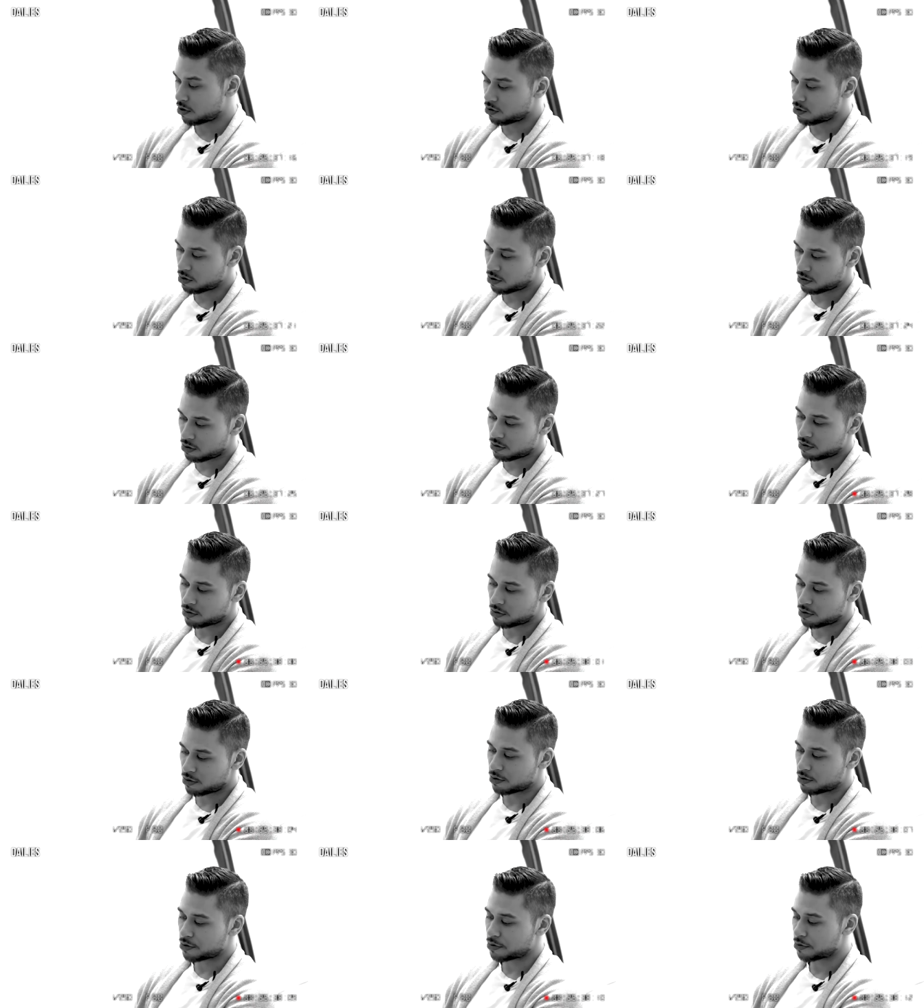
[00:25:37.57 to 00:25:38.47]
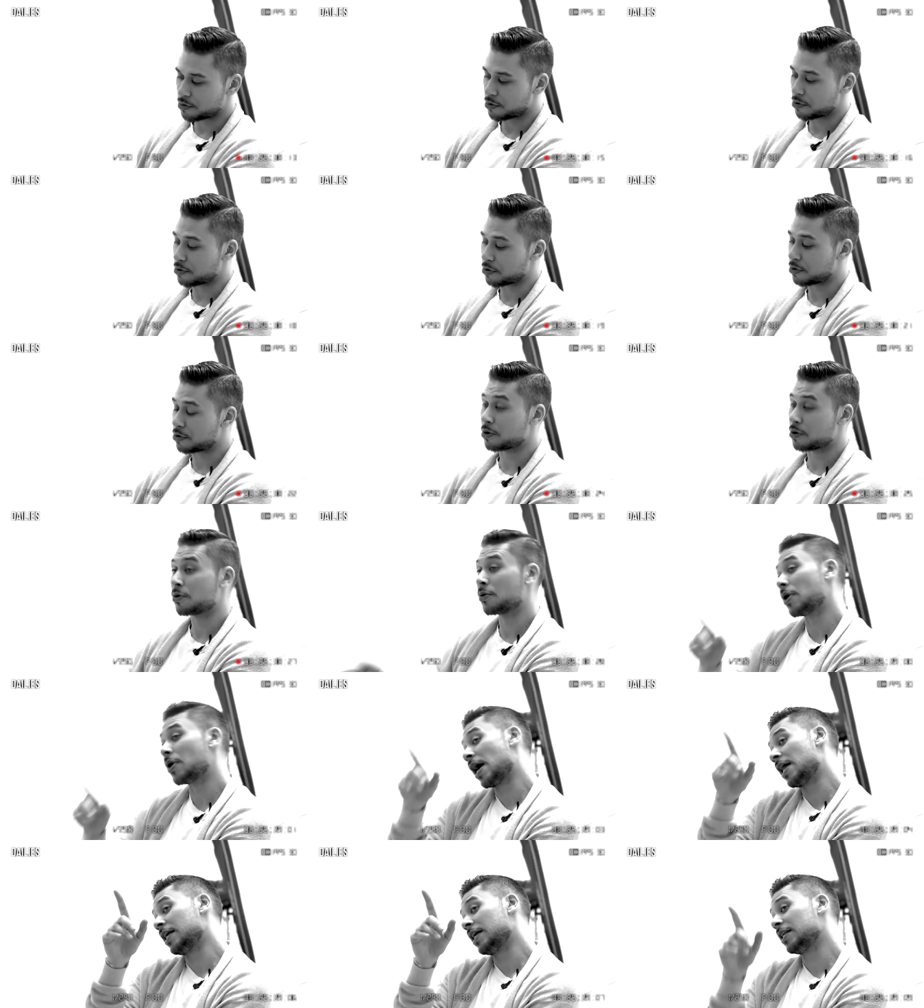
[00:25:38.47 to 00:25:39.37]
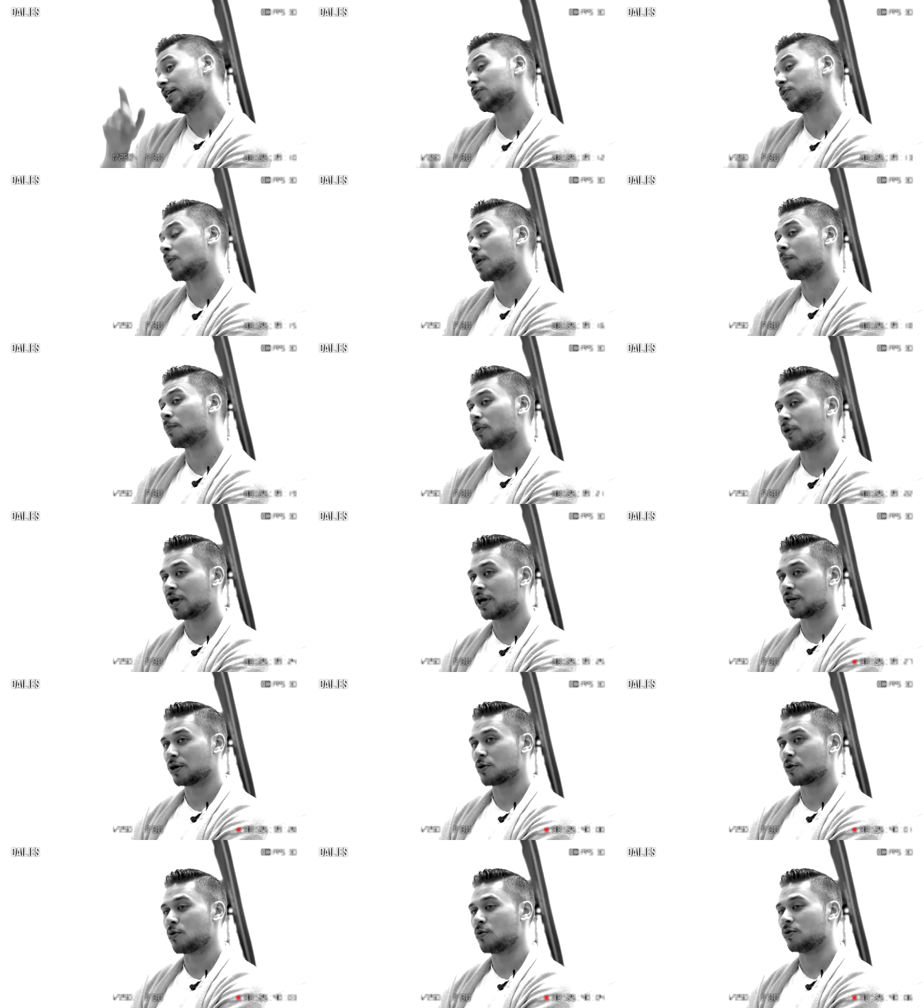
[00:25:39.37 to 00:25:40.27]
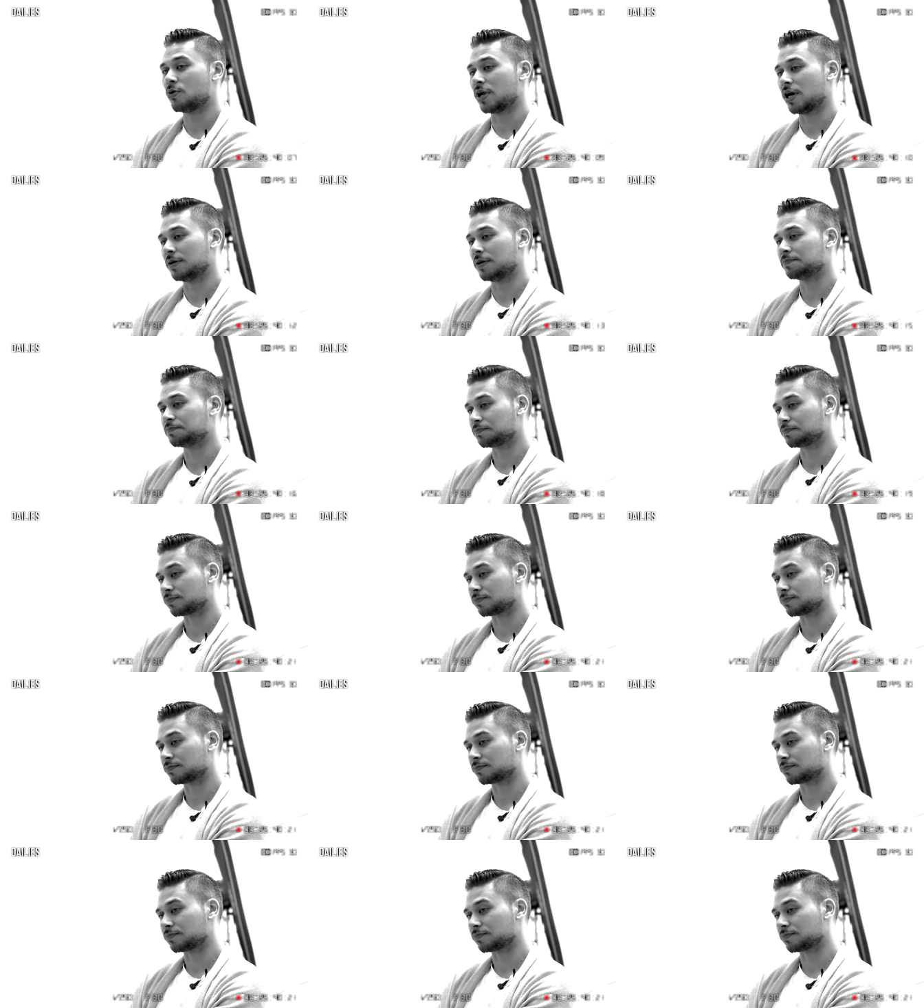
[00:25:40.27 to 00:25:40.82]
cool, cool, cool, cool, cool, cool, cool, cool, cool. And then this one boy in the corner